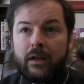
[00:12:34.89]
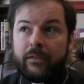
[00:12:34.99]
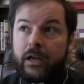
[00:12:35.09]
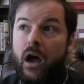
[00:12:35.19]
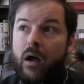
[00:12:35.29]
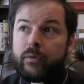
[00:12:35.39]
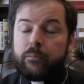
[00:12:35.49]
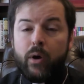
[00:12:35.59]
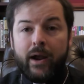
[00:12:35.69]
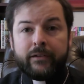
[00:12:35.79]
the common
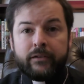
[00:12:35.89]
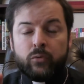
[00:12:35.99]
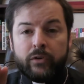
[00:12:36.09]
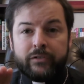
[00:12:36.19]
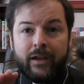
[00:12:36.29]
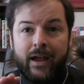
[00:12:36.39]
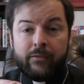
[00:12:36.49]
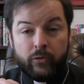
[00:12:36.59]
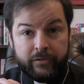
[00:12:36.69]
practice was to have on